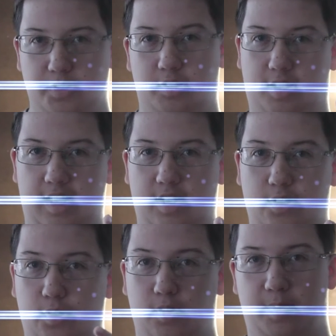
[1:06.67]
look a lot
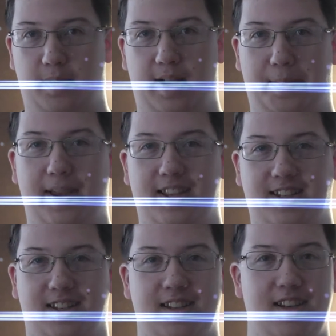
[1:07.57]
cooler in my
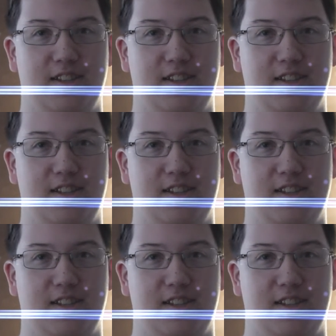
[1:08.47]
opinion,